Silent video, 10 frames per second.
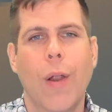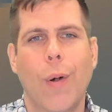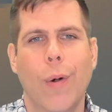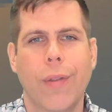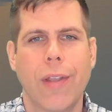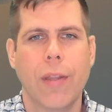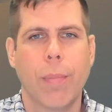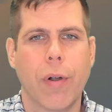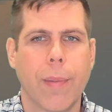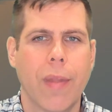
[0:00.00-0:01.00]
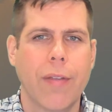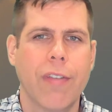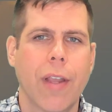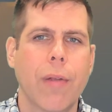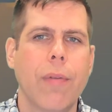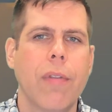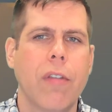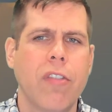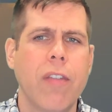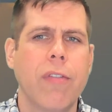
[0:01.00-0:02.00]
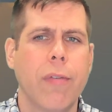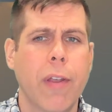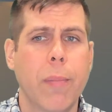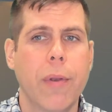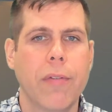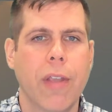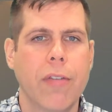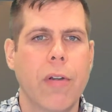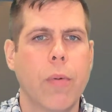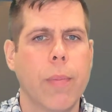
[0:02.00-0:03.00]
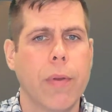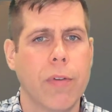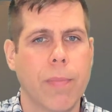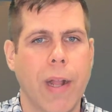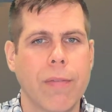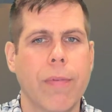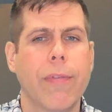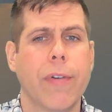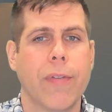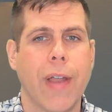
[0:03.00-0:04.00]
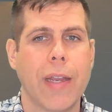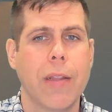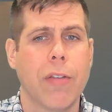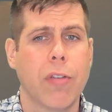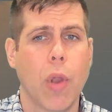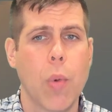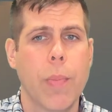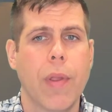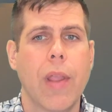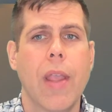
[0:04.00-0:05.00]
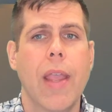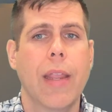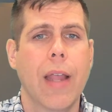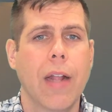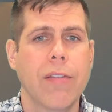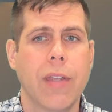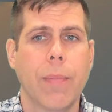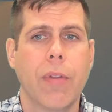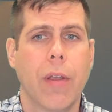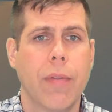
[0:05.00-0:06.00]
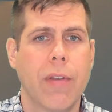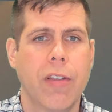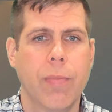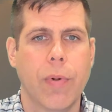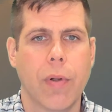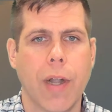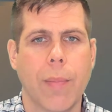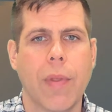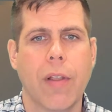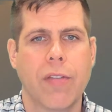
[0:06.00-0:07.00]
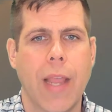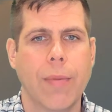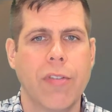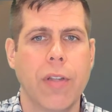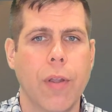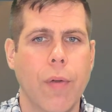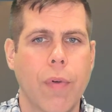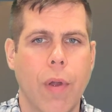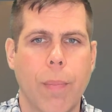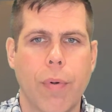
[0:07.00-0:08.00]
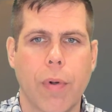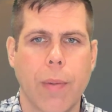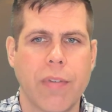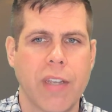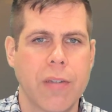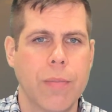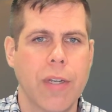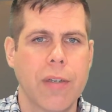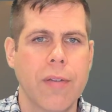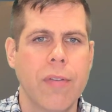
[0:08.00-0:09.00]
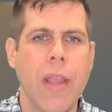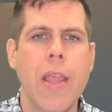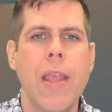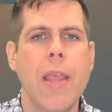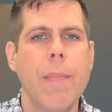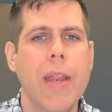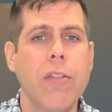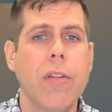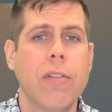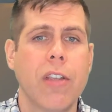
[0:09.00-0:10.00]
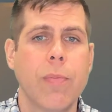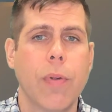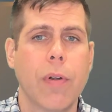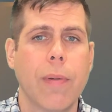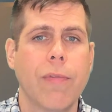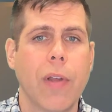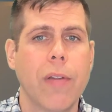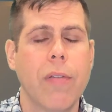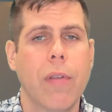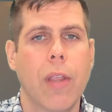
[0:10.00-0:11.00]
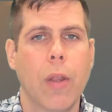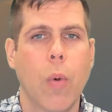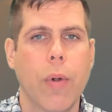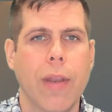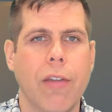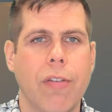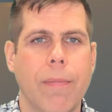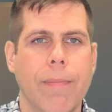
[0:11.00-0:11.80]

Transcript: Early in the program lifecycle, the Chief Developmental Tester would be responsible for defining the scope and concept of the test program, establishing the overall program test objectives, and managing test program funds and coordination.